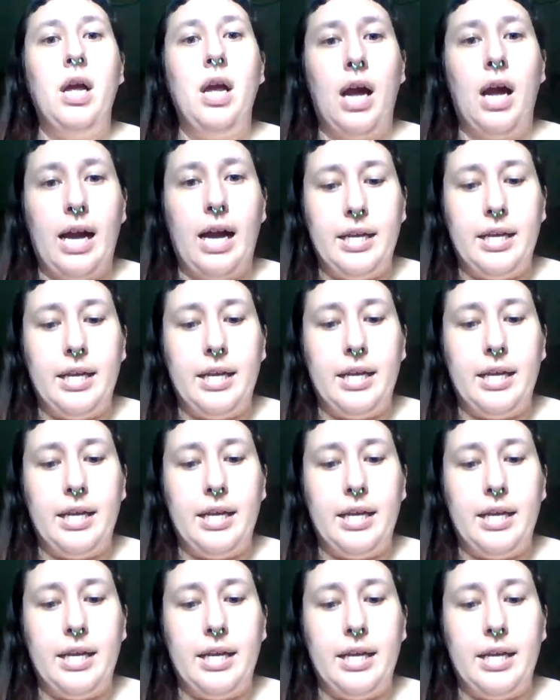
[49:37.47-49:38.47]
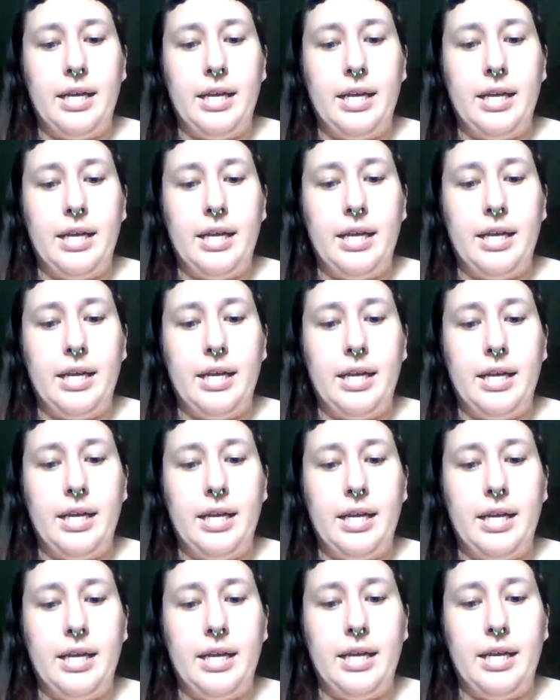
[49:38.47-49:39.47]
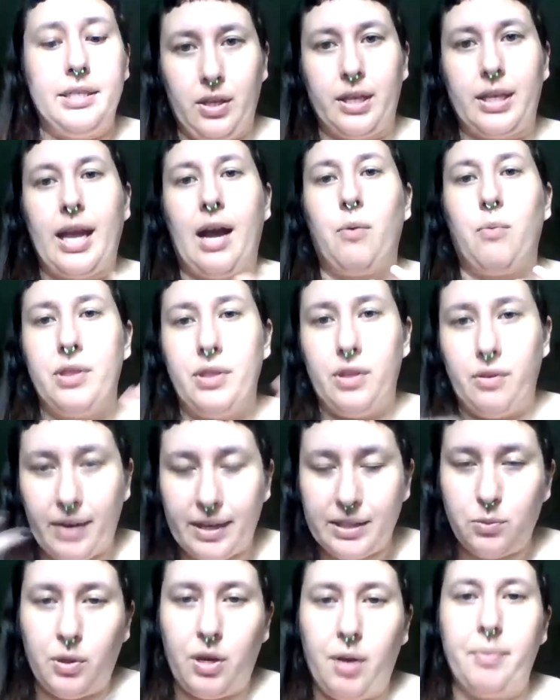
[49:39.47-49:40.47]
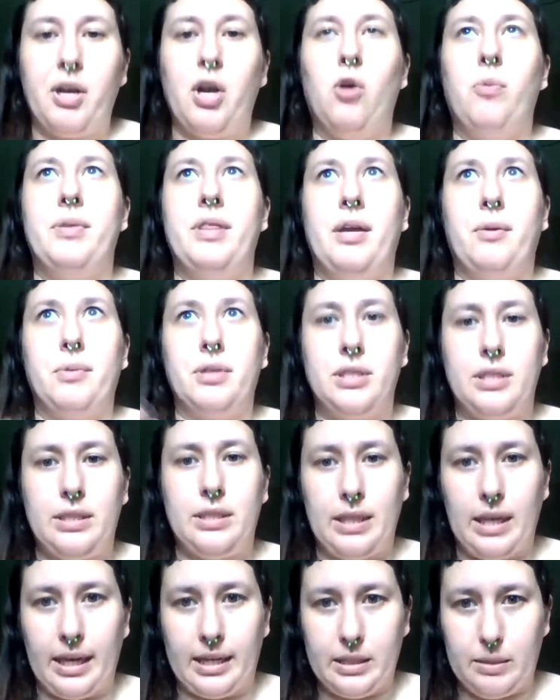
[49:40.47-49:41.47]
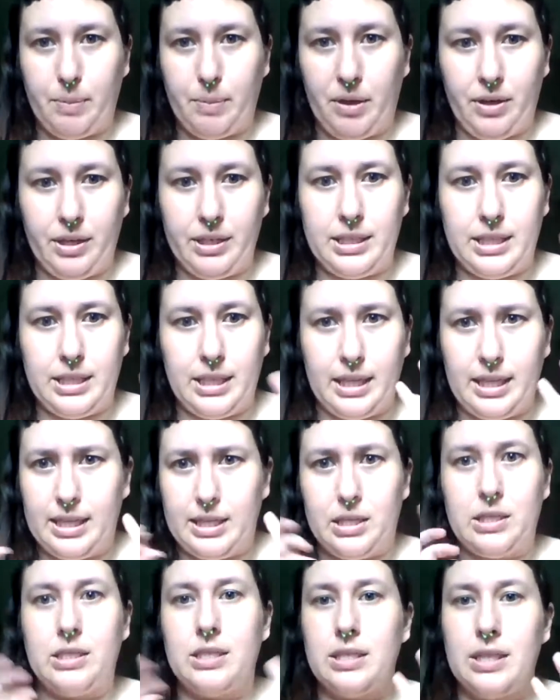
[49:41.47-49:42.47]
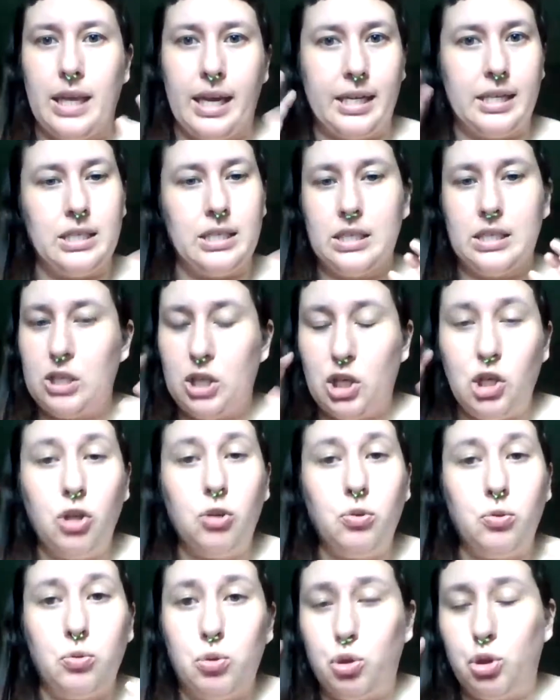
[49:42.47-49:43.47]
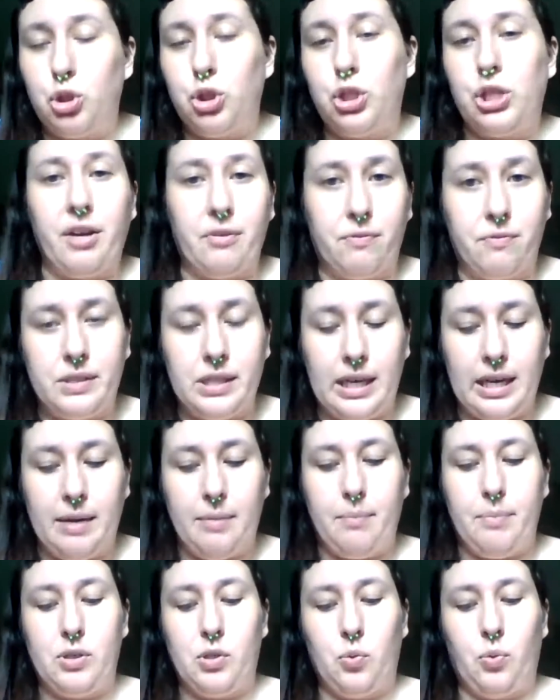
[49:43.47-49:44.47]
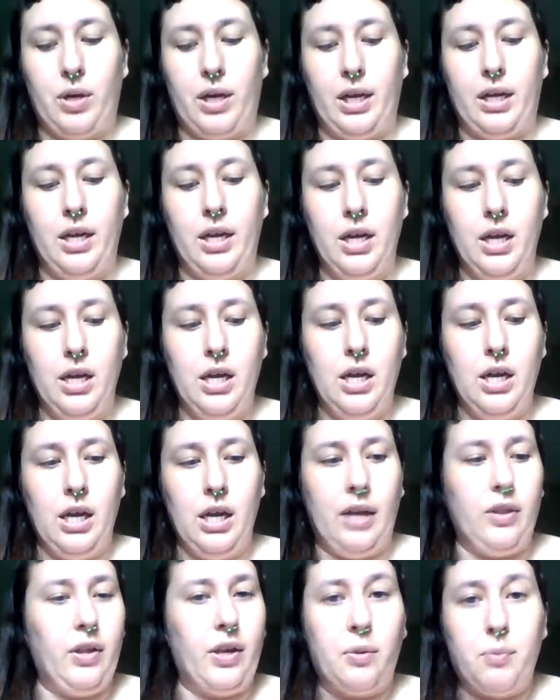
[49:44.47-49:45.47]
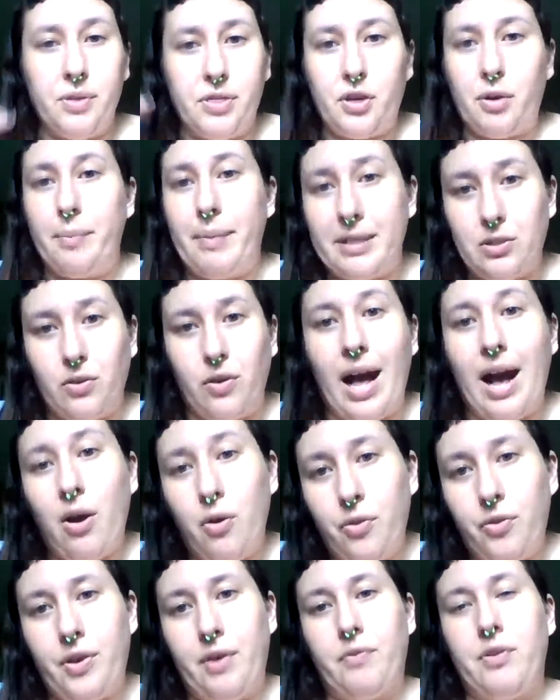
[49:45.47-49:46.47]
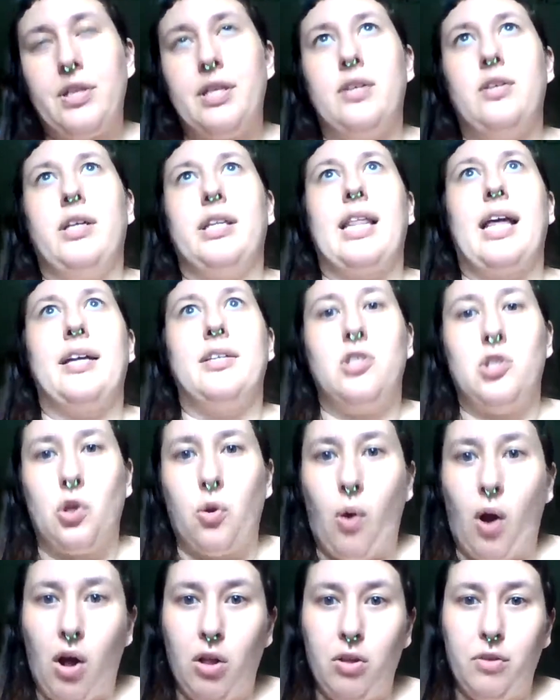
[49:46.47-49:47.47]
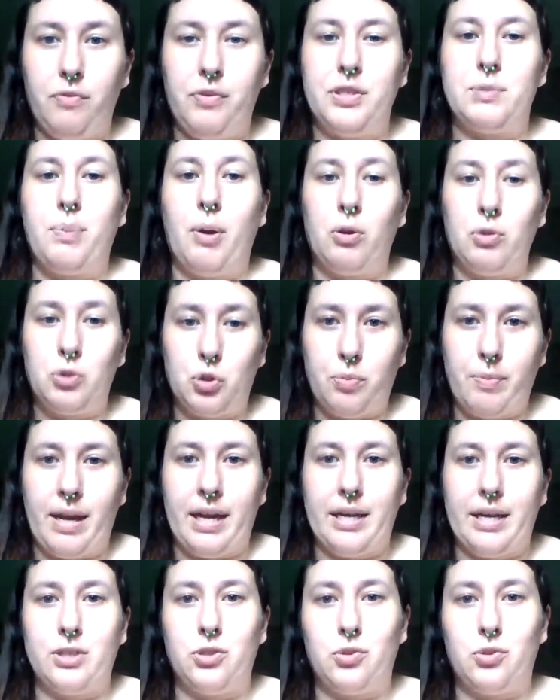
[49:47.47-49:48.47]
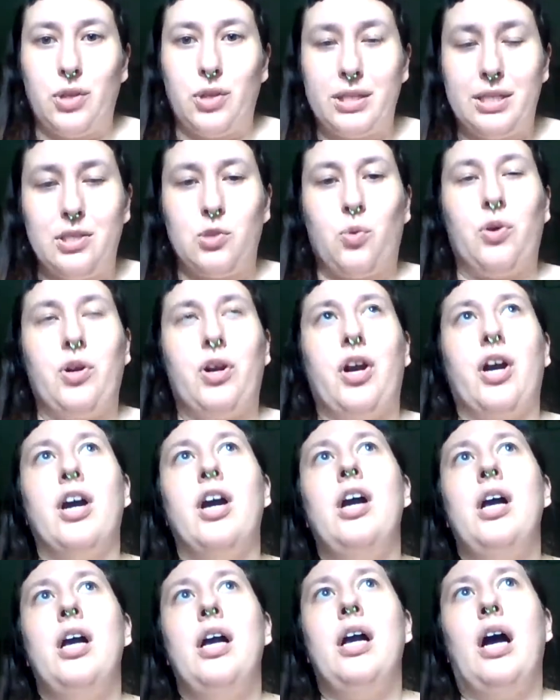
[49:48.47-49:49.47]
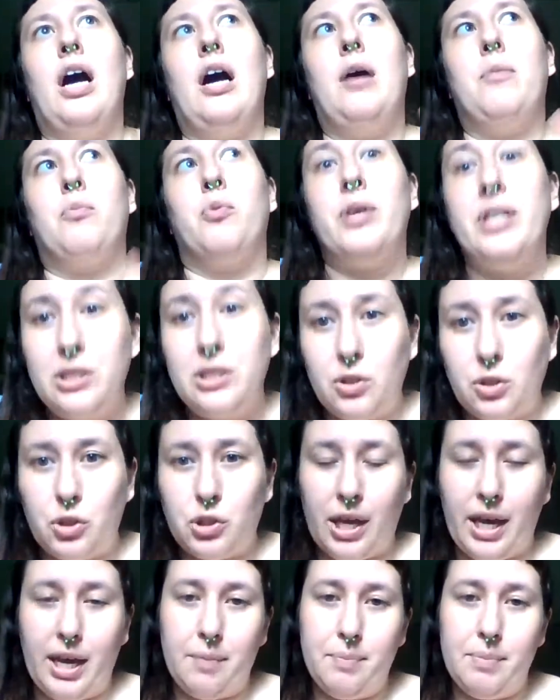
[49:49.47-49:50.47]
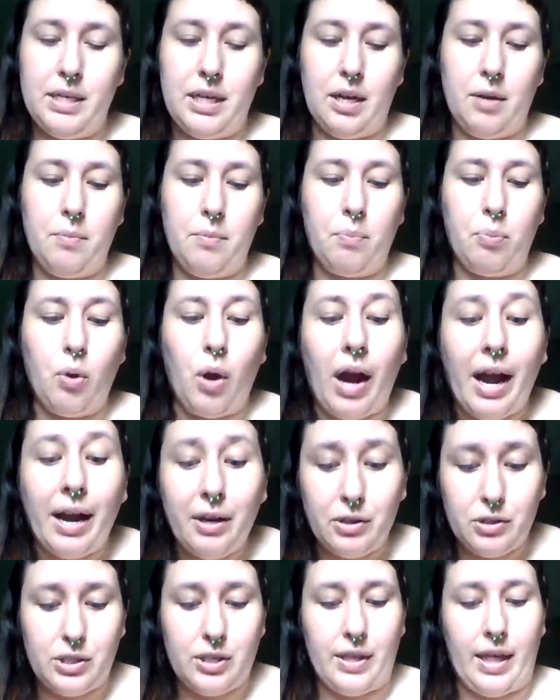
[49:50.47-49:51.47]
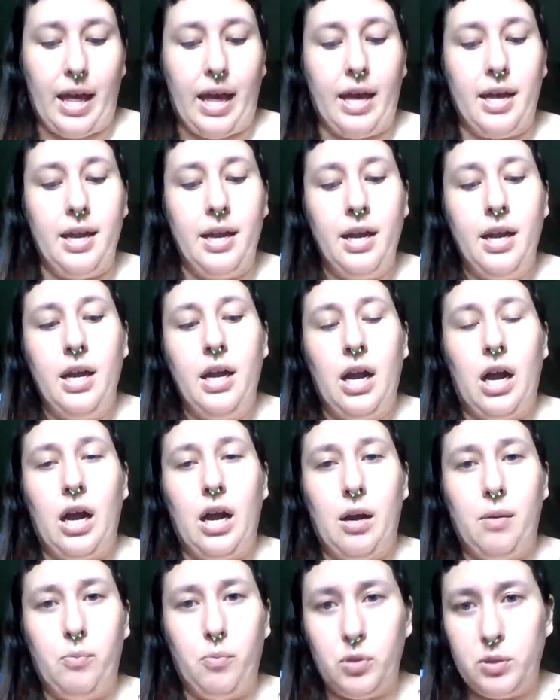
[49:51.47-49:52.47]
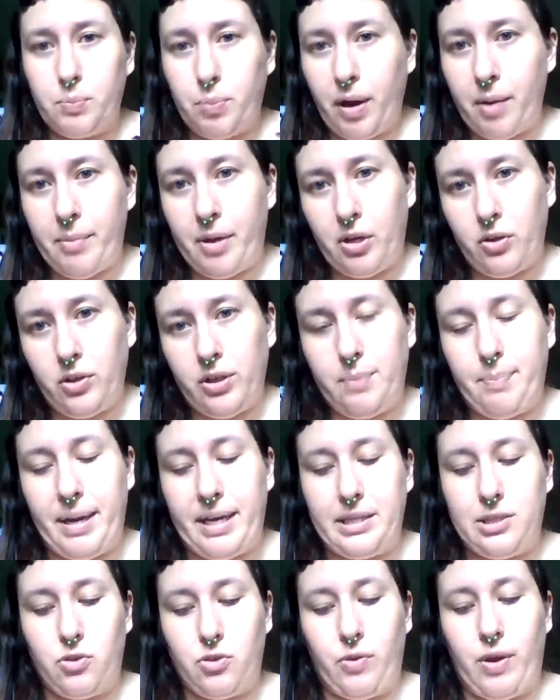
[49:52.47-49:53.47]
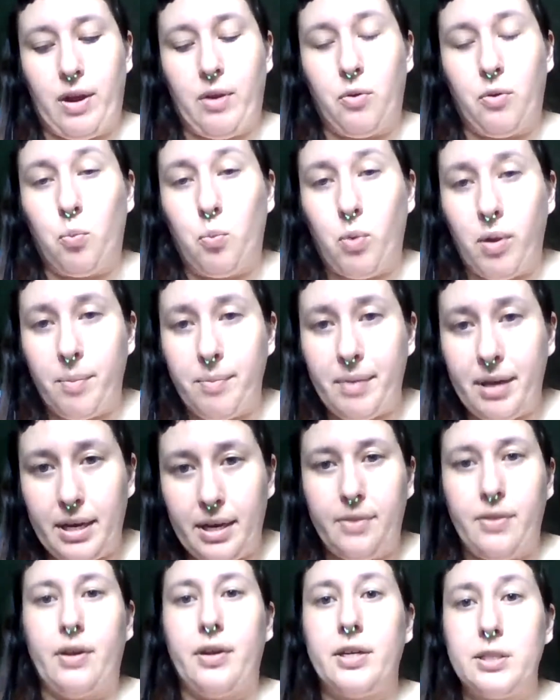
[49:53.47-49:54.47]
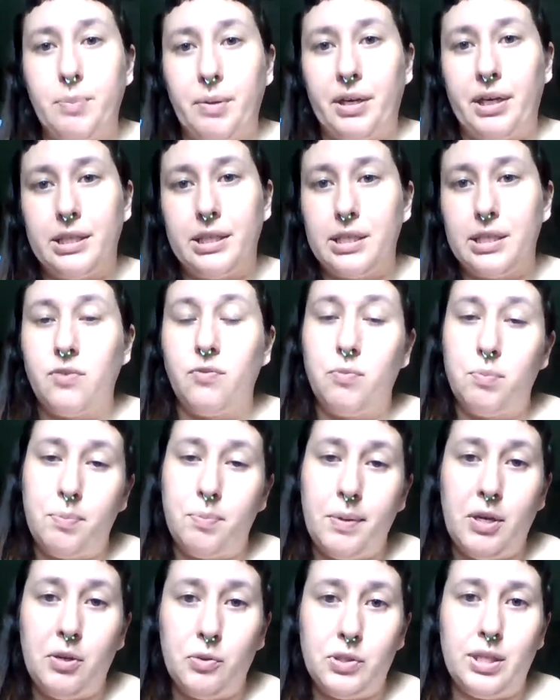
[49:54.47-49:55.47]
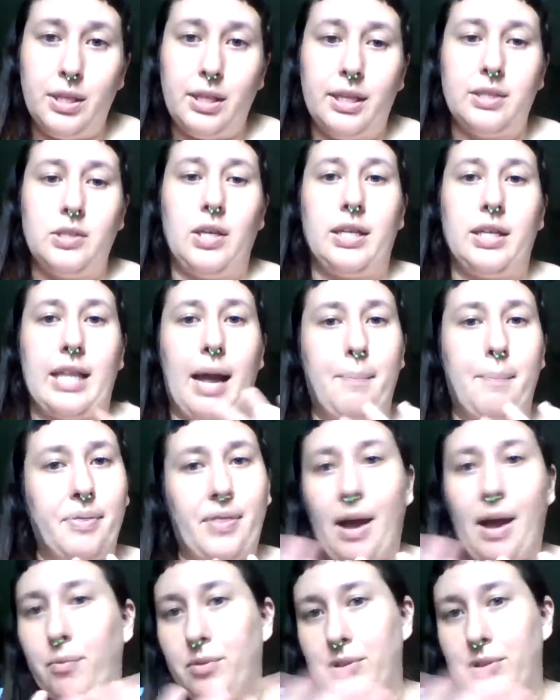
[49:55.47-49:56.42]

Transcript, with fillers: and um, and World War Two and everything like that, when the vets were coming home and they were experiencing this like huge shift in between, like with their mental health and everything like that. And so all of this post-traumatic stress disorder um, research that had been done prior to that um, was primarily based around women and their experiences of abuse and things like that. But